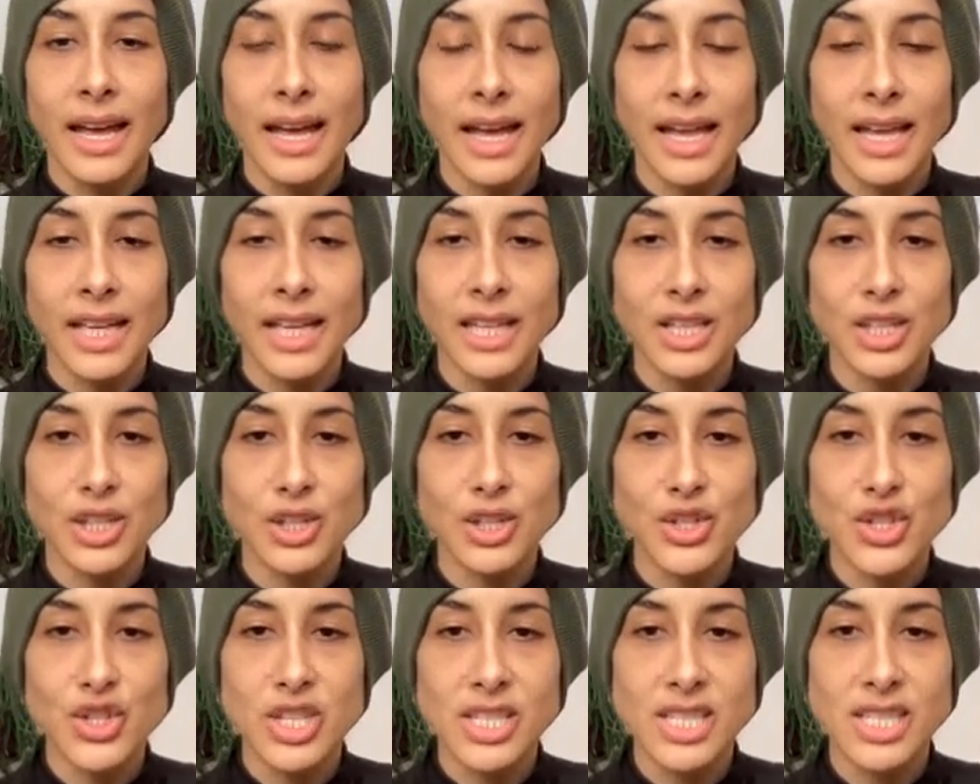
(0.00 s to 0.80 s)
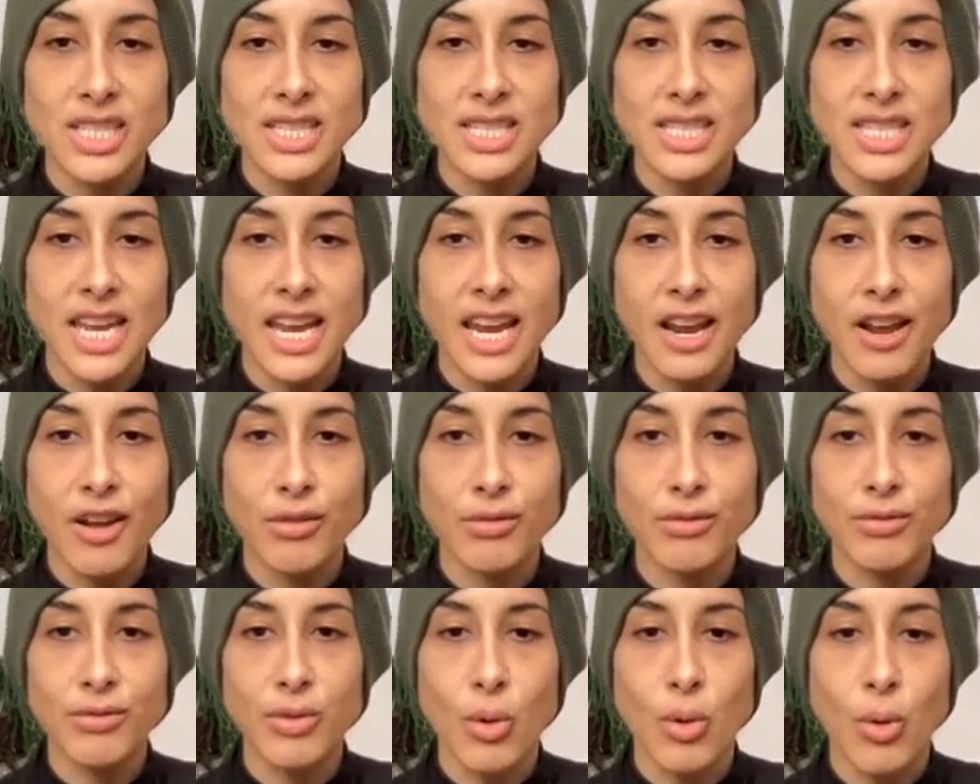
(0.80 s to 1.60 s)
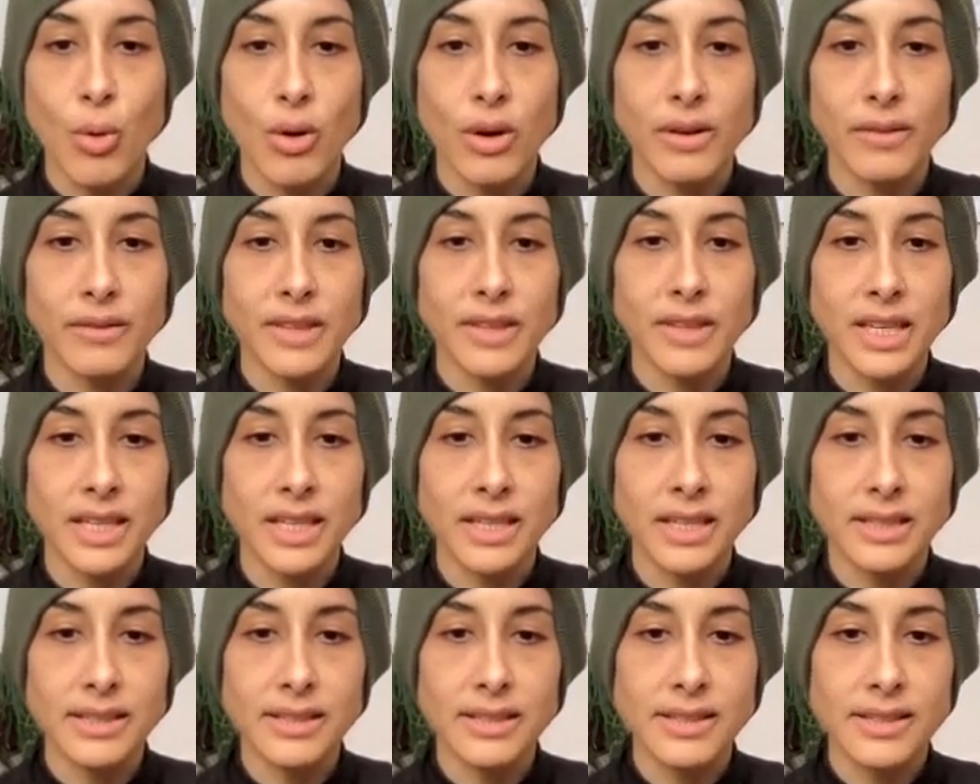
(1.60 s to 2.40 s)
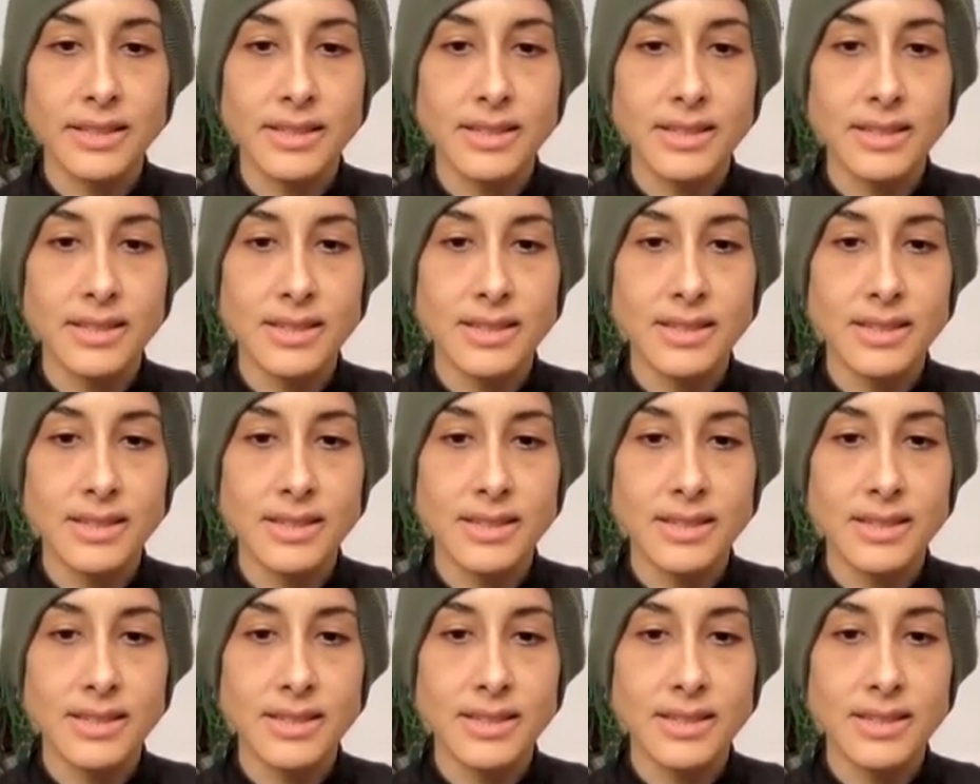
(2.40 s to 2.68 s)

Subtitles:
And you're just going to take 4 of these.